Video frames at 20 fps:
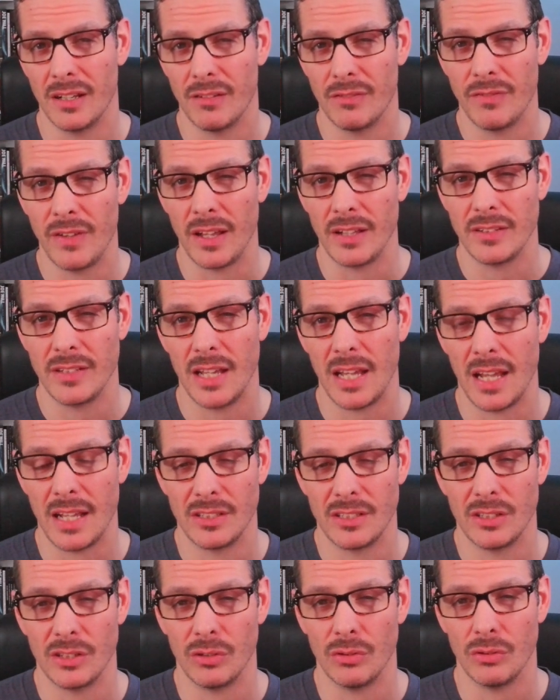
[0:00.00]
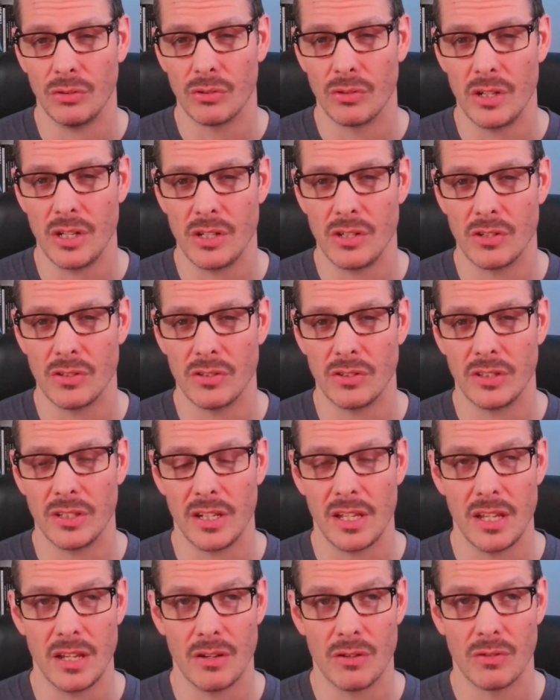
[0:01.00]
fantastical creatures that
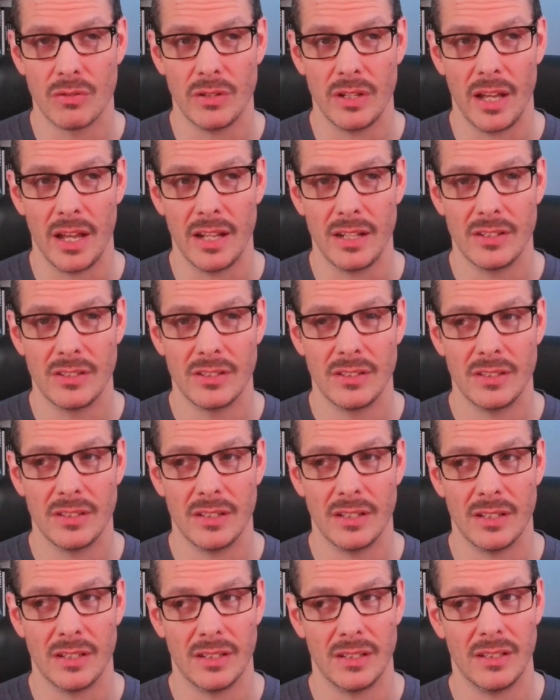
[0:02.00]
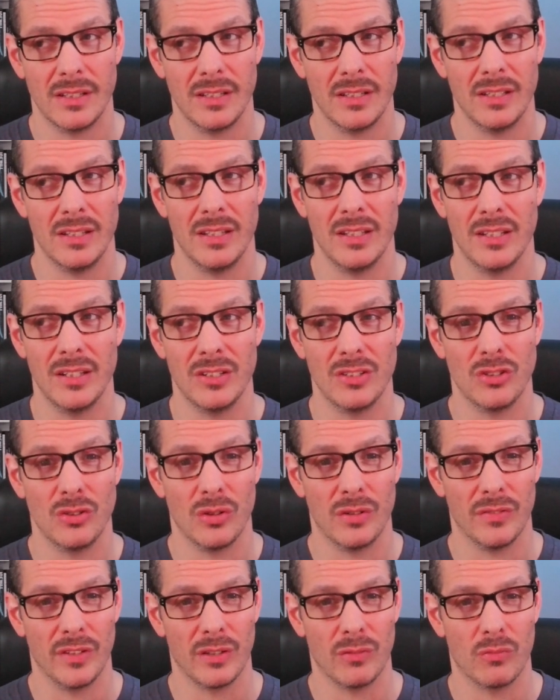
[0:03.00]
he creates uh, sort
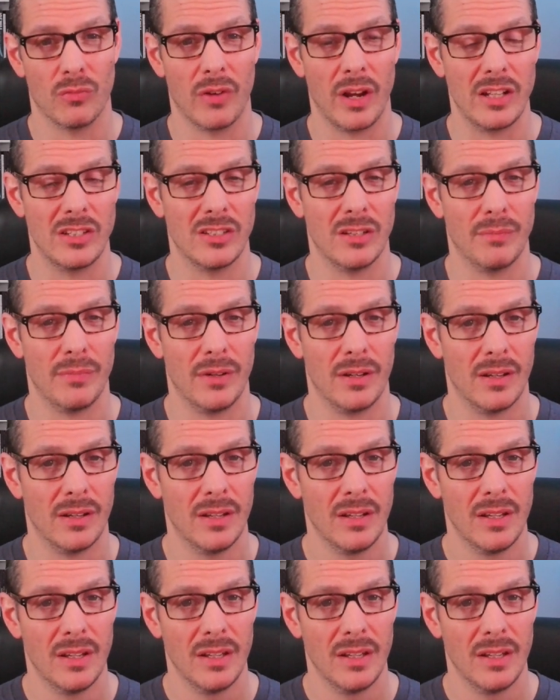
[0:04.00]
of like writes up a